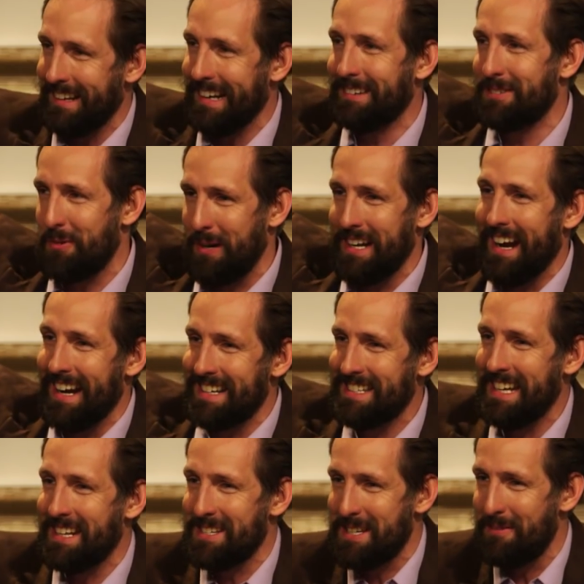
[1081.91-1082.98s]

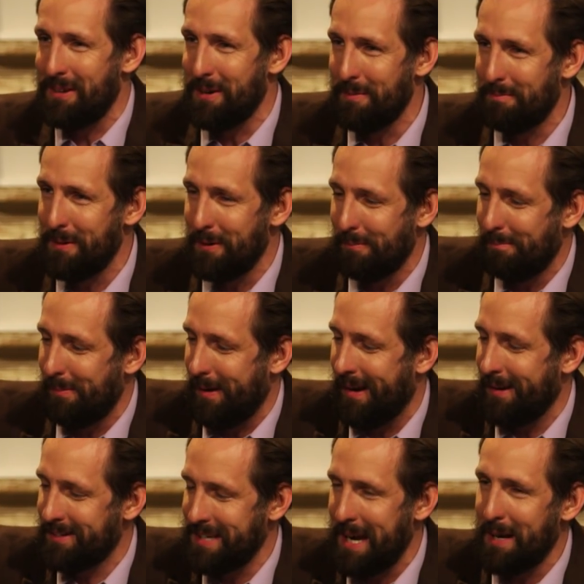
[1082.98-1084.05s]
2019, is having your
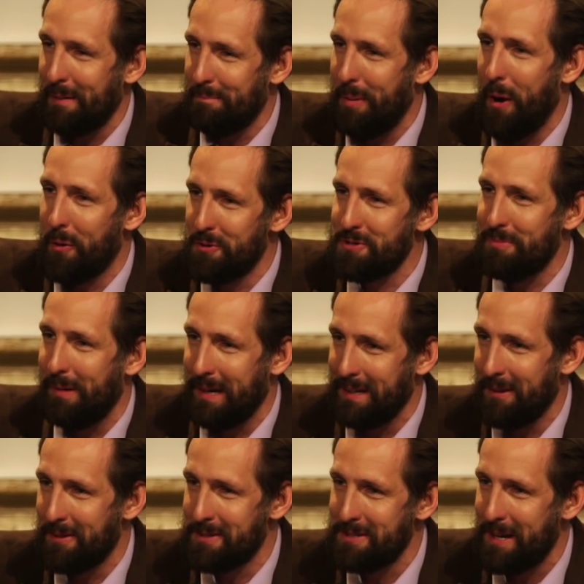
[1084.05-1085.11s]
title poached by
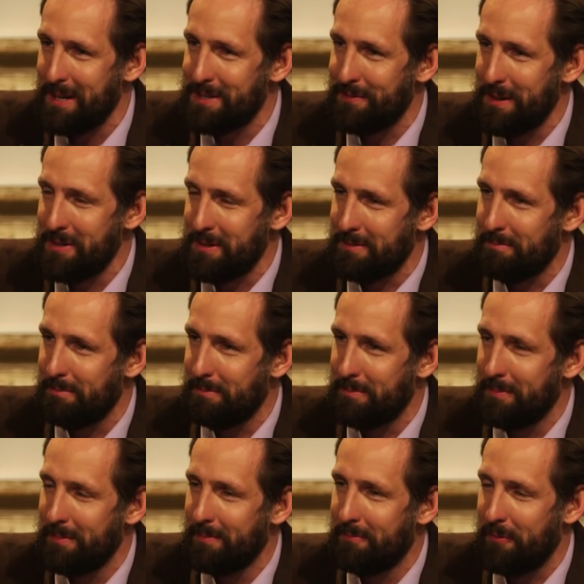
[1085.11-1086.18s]
another science fiction
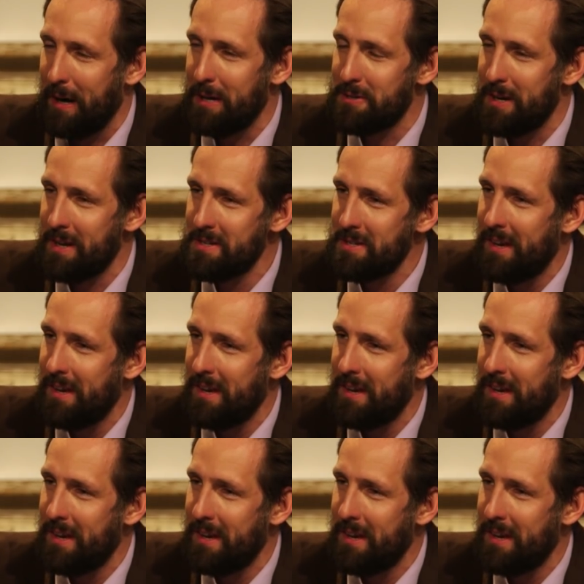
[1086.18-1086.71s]
franchise.